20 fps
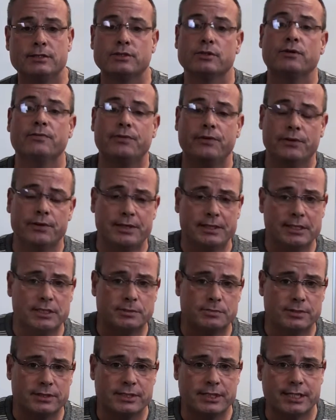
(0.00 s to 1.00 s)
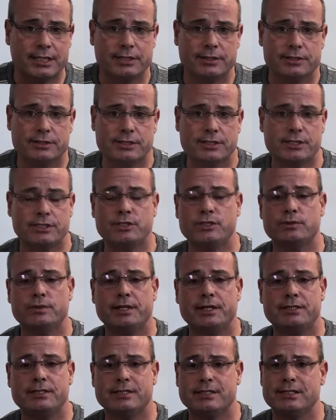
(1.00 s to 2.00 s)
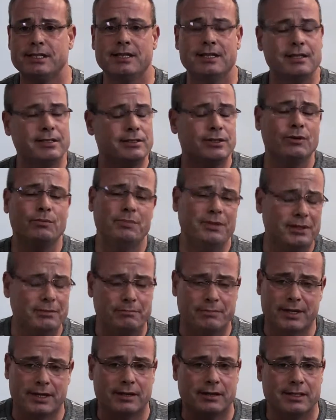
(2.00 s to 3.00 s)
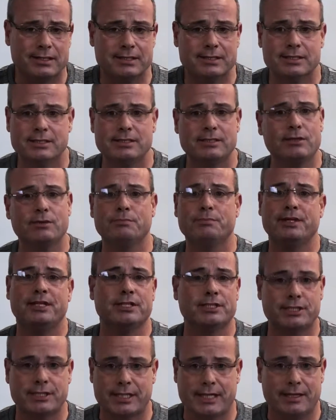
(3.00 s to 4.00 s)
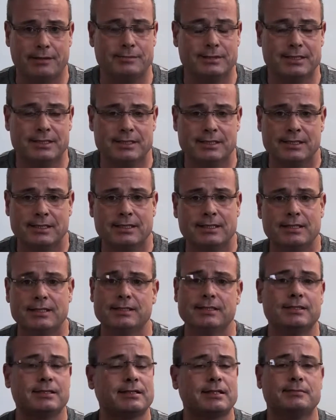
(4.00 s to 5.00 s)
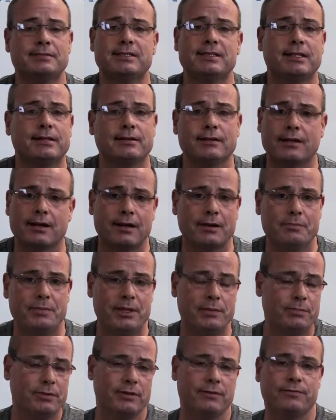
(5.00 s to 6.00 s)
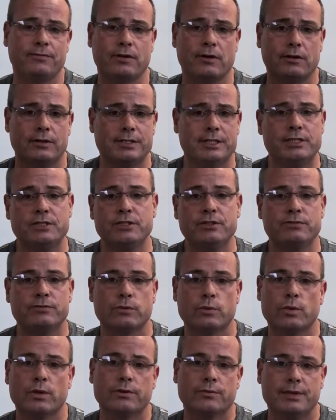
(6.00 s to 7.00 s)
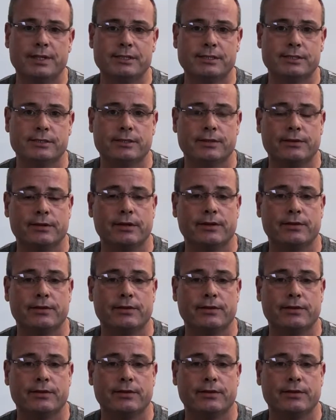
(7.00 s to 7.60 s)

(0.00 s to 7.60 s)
So if you're in this particular situation, don't be embarrassed. Don't be ashamed. This is something that a lot of people have fallen into for one reason or